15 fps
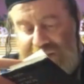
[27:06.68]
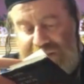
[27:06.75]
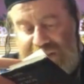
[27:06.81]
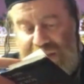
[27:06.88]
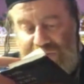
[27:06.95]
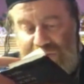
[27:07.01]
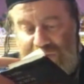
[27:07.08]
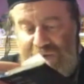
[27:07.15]

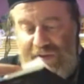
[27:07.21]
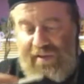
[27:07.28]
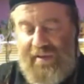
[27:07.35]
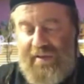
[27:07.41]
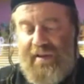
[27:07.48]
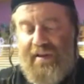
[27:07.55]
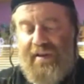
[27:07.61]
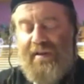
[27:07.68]
straightforward
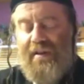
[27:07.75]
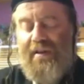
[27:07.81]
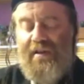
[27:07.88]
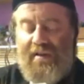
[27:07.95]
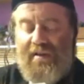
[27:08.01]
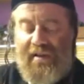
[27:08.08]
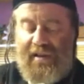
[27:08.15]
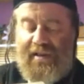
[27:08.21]

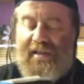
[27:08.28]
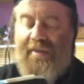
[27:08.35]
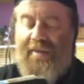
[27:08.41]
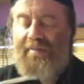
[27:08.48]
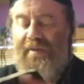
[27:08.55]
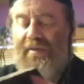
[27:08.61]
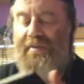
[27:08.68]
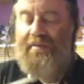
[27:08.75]

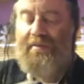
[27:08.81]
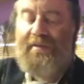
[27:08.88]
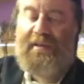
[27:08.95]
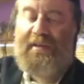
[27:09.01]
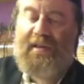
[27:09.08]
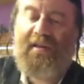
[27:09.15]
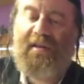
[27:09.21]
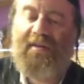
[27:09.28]
example.
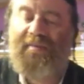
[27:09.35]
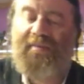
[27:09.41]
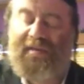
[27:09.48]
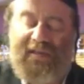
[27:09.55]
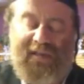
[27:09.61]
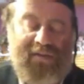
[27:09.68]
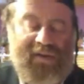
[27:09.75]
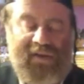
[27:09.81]
So let's
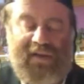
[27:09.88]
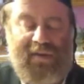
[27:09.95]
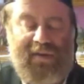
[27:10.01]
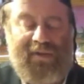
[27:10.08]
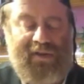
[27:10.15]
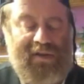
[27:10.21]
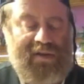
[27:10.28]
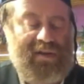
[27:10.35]
see if I
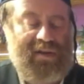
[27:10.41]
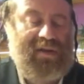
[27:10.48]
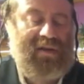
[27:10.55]
find it.